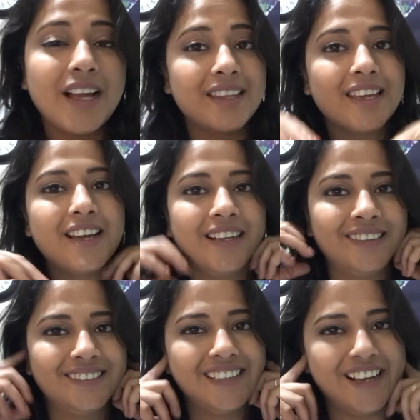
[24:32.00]
I think
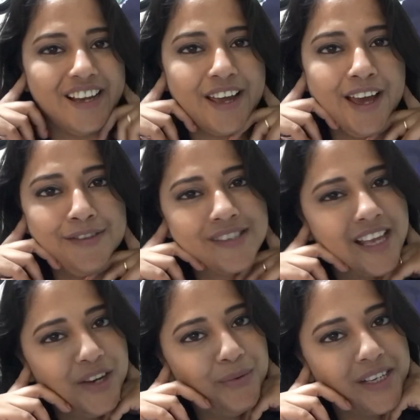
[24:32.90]
I have
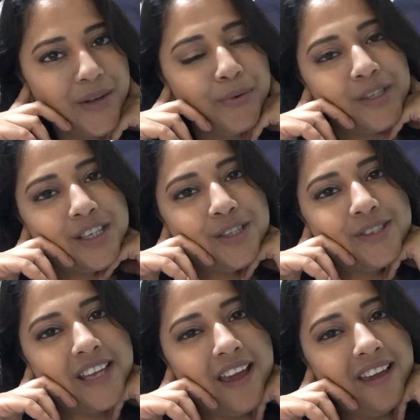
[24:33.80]
said what I wanted to
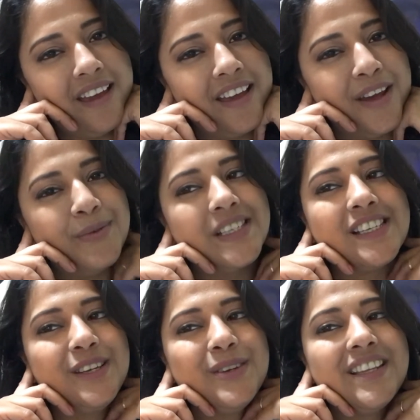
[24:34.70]
say, and I will
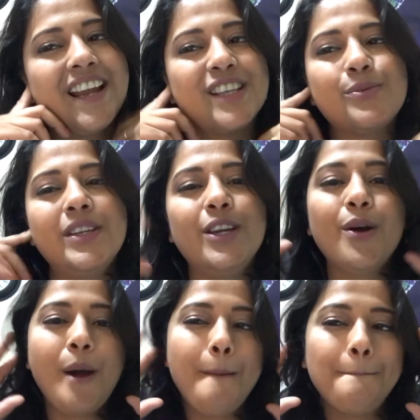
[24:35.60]
see you in the next video.
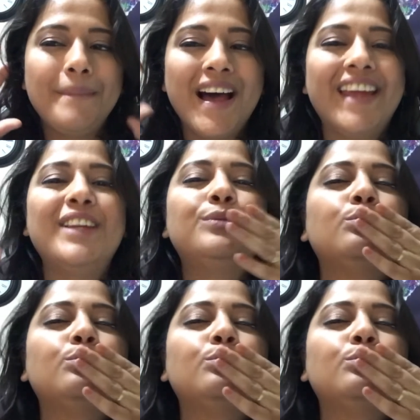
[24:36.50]
Bye!